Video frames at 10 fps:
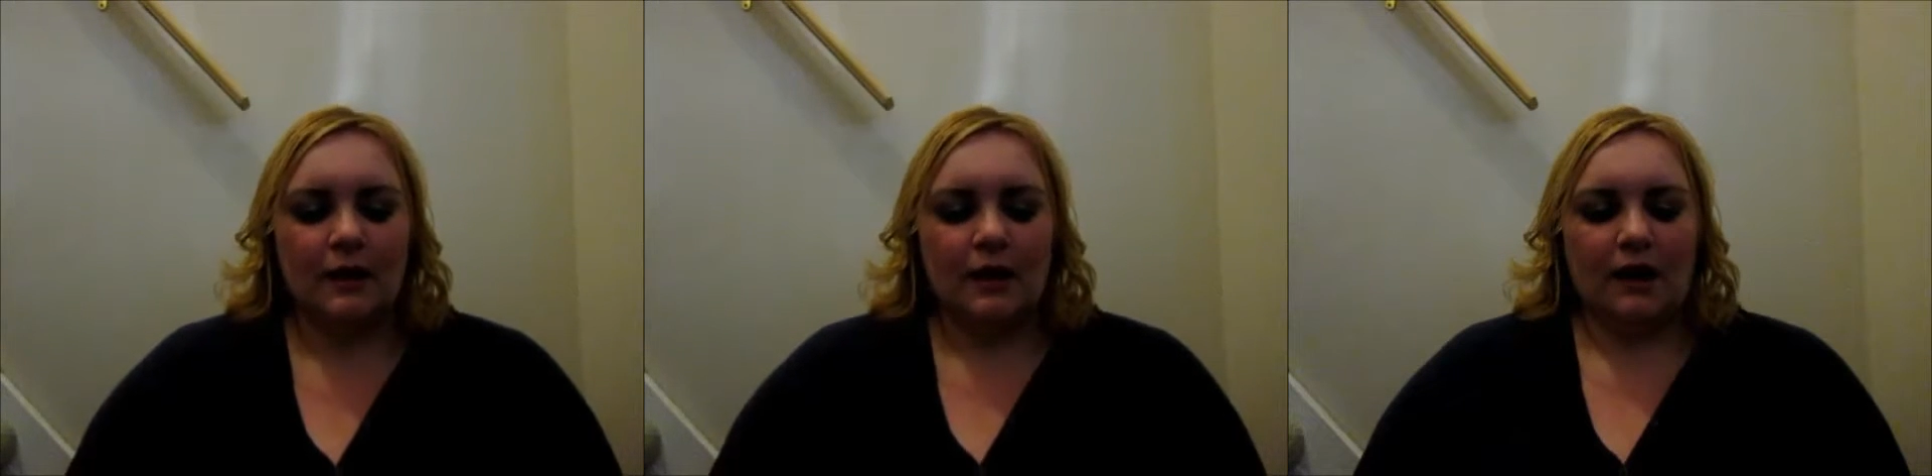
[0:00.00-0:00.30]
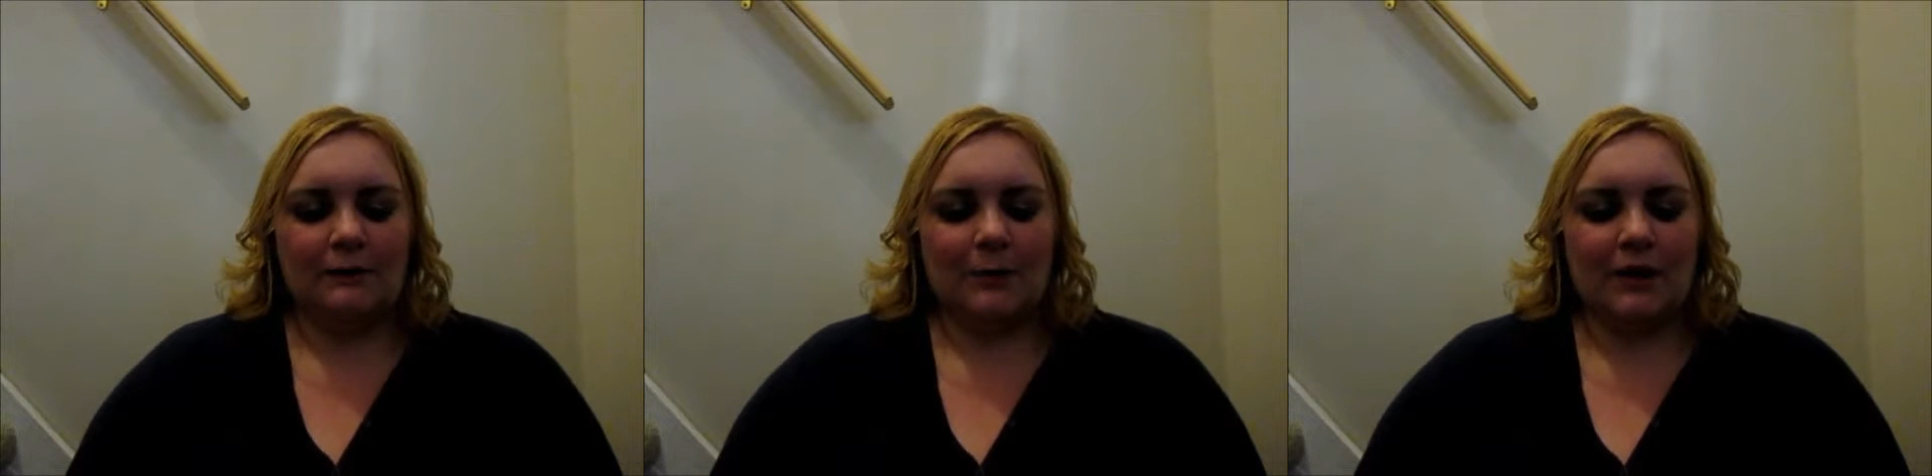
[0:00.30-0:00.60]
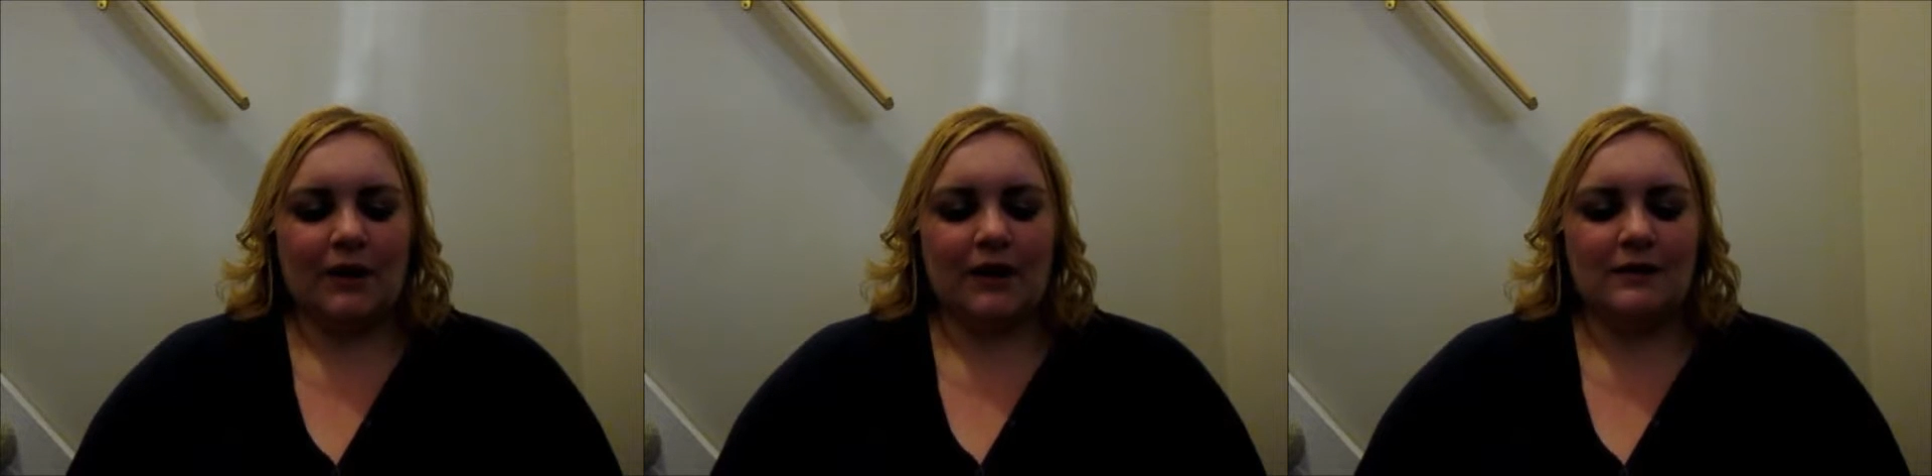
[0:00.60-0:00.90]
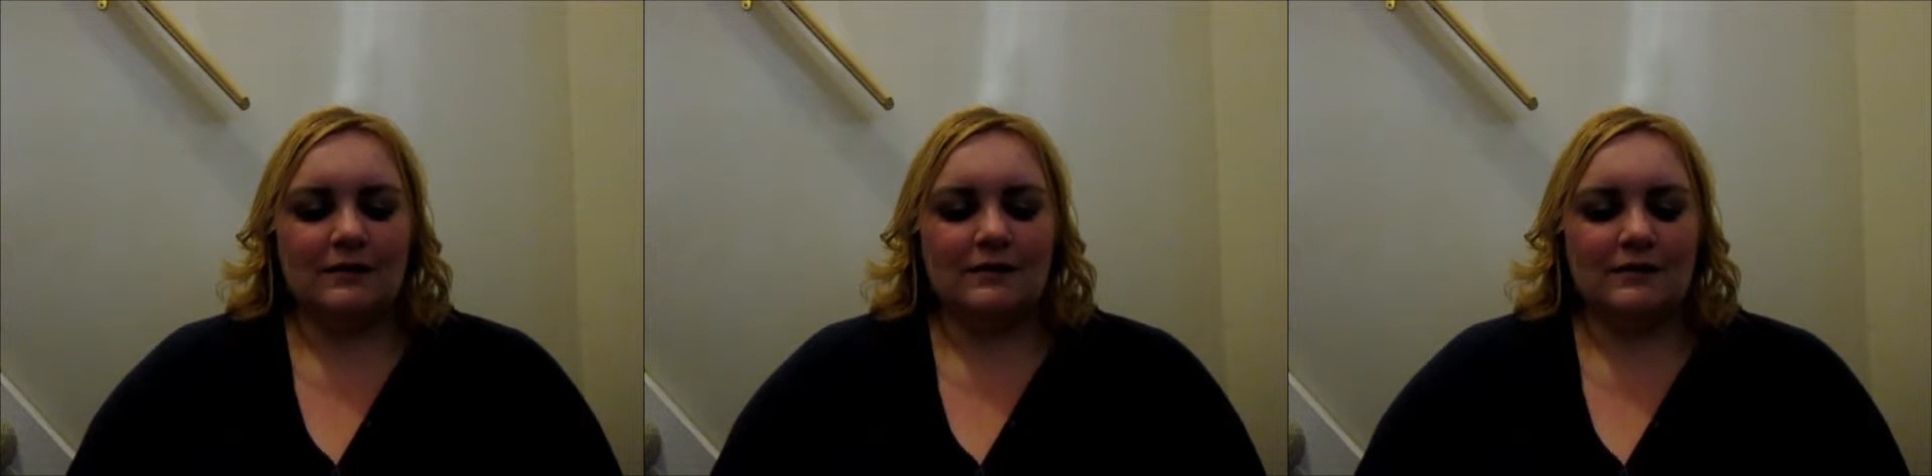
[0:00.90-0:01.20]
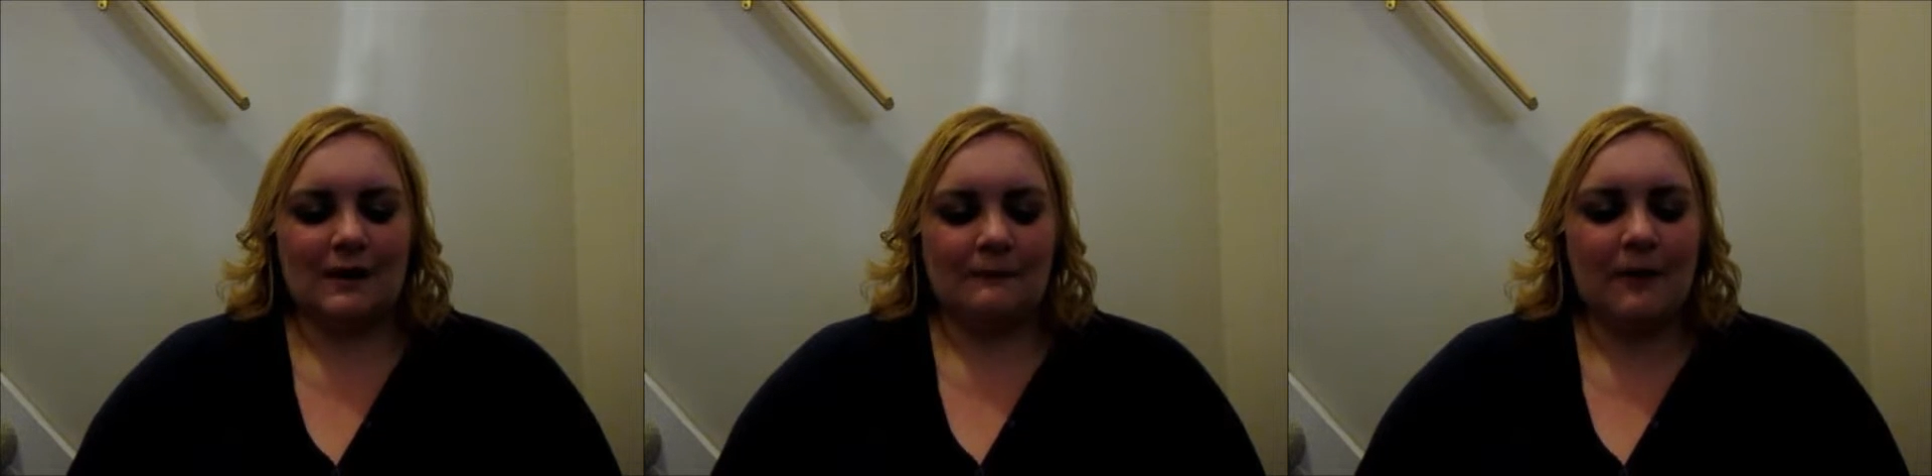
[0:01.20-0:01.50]
and my
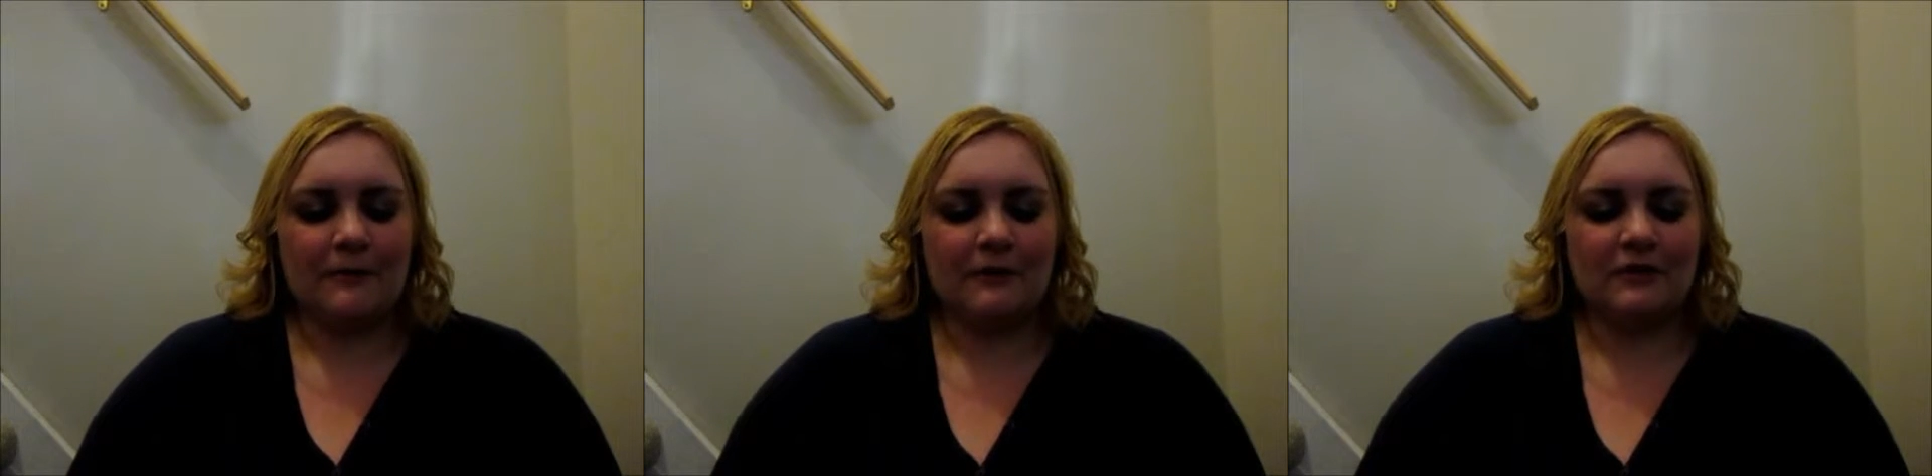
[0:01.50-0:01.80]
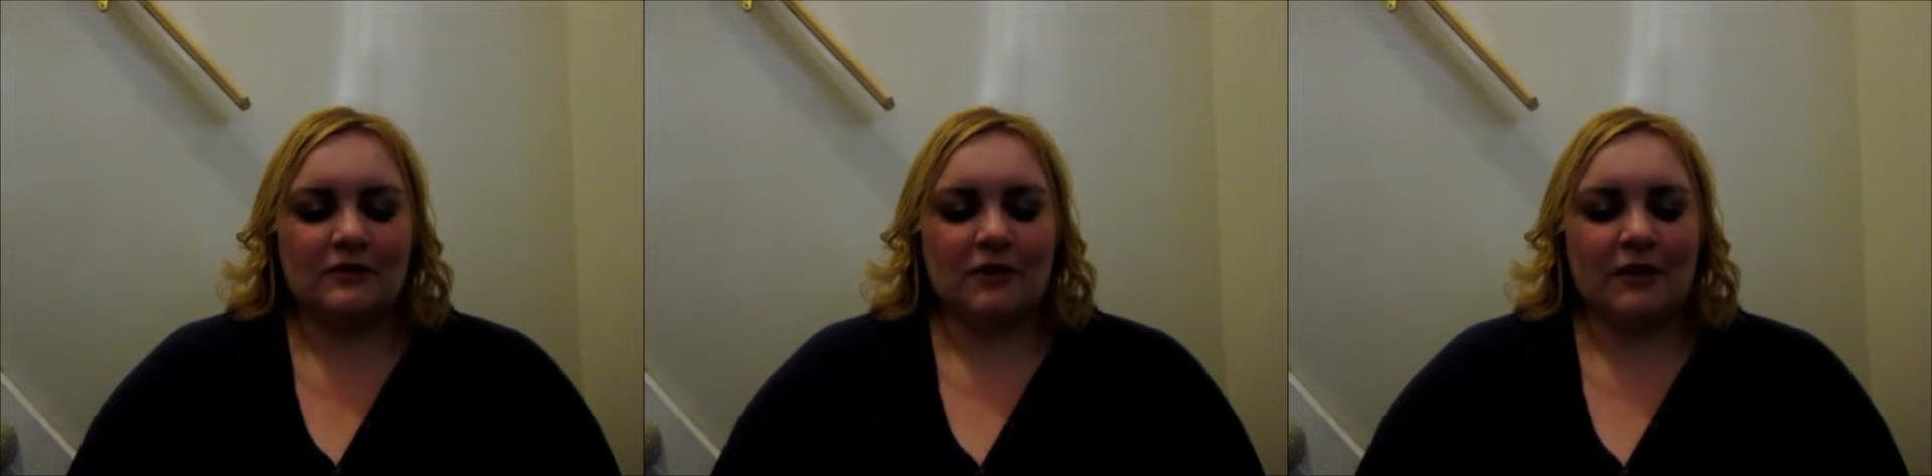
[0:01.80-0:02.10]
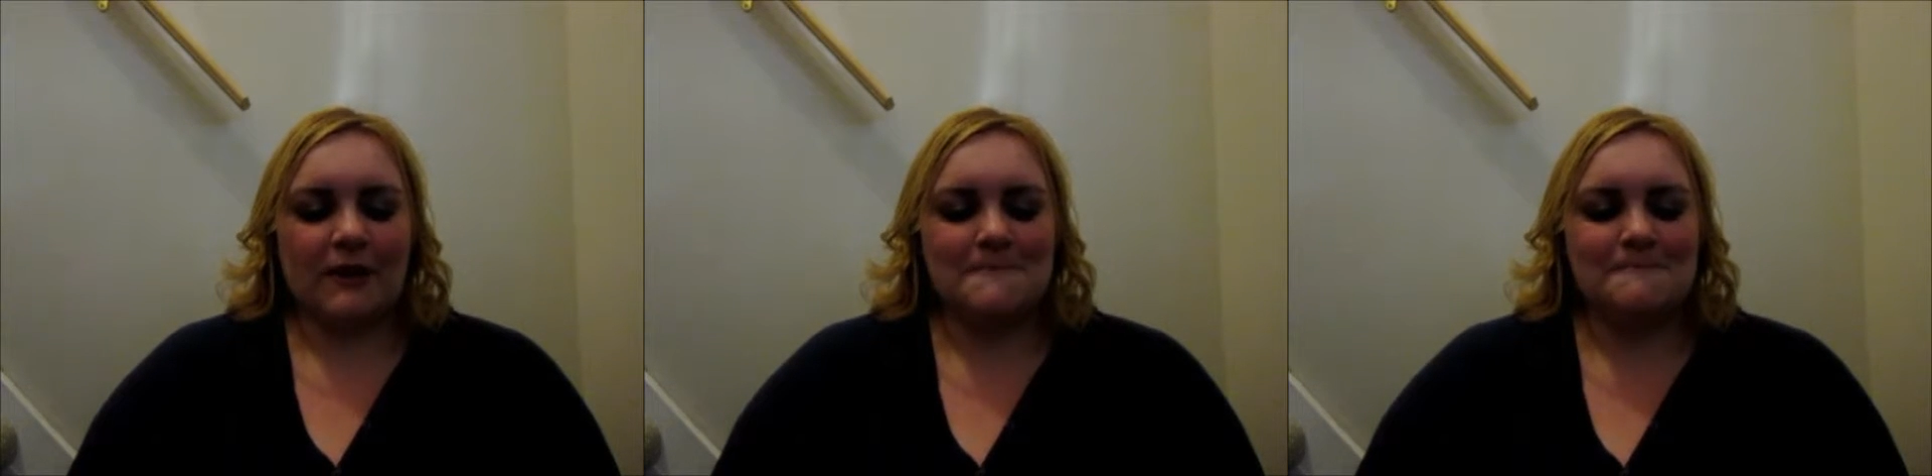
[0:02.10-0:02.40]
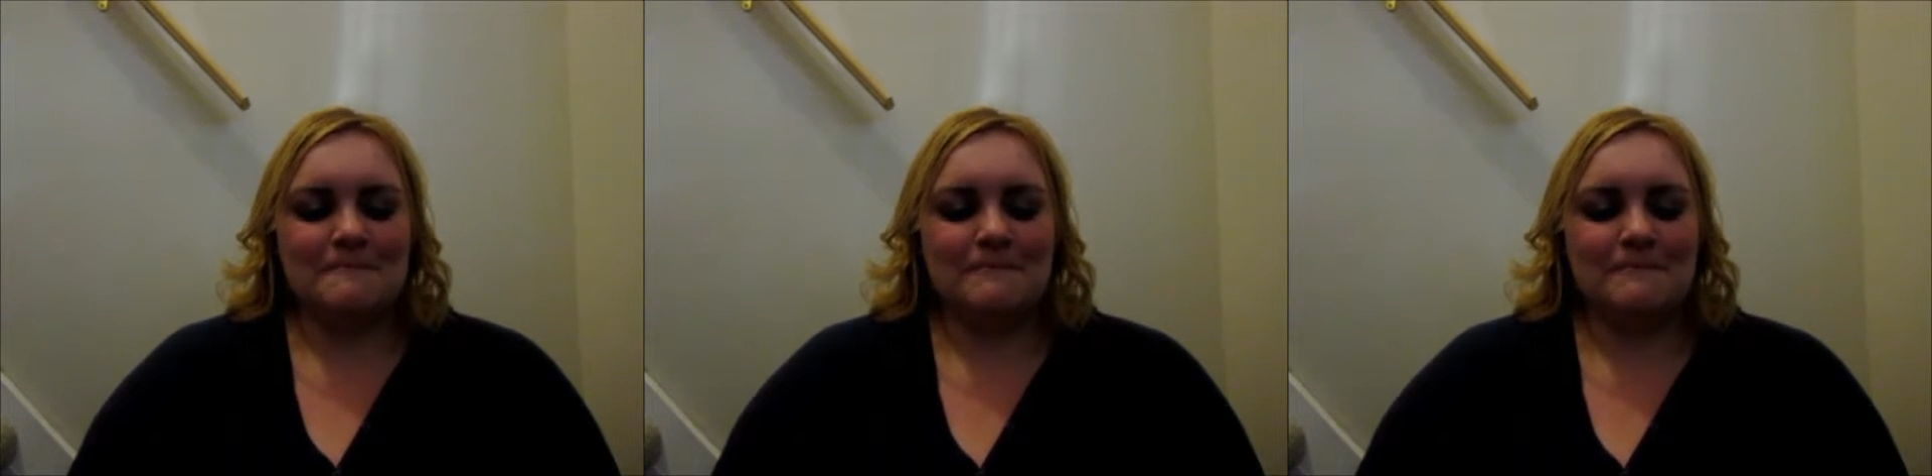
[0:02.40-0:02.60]
stepfather at the time